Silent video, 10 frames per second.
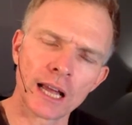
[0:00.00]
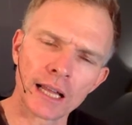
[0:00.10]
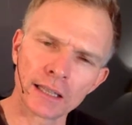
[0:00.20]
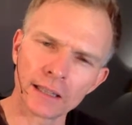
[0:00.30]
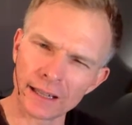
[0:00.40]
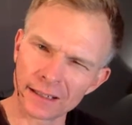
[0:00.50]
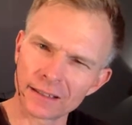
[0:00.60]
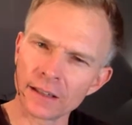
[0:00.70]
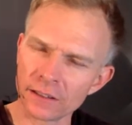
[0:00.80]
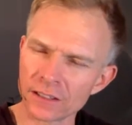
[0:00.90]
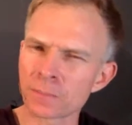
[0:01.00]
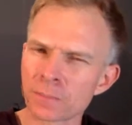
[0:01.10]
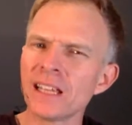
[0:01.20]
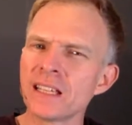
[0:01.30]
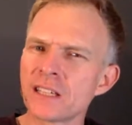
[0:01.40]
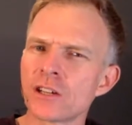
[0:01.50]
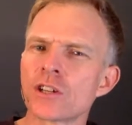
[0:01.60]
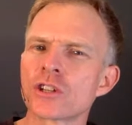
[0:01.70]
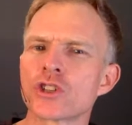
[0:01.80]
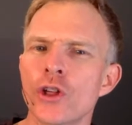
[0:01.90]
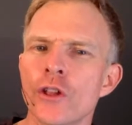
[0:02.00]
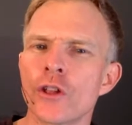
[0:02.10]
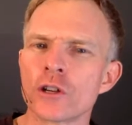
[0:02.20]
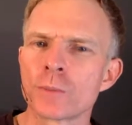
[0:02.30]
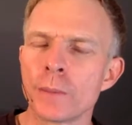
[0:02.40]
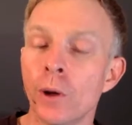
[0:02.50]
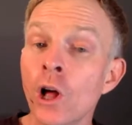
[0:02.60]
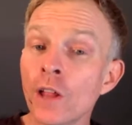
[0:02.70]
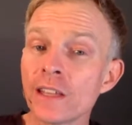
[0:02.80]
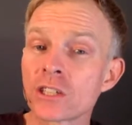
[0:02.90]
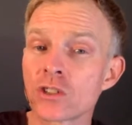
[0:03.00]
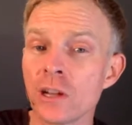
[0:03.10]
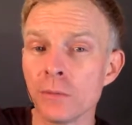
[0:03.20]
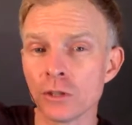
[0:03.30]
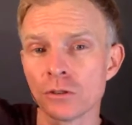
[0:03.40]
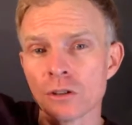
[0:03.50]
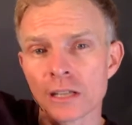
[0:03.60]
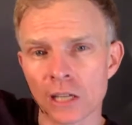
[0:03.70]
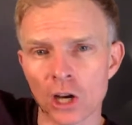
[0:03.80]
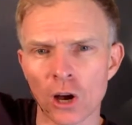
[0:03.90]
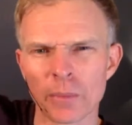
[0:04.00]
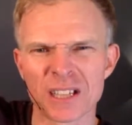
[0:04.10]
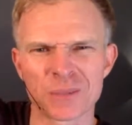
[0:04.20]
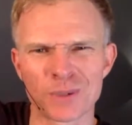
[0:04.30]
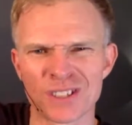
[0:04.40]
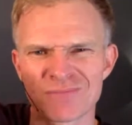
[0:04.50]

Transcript: And it's pretty easy to discern those people. These streaming, you do get the comments, but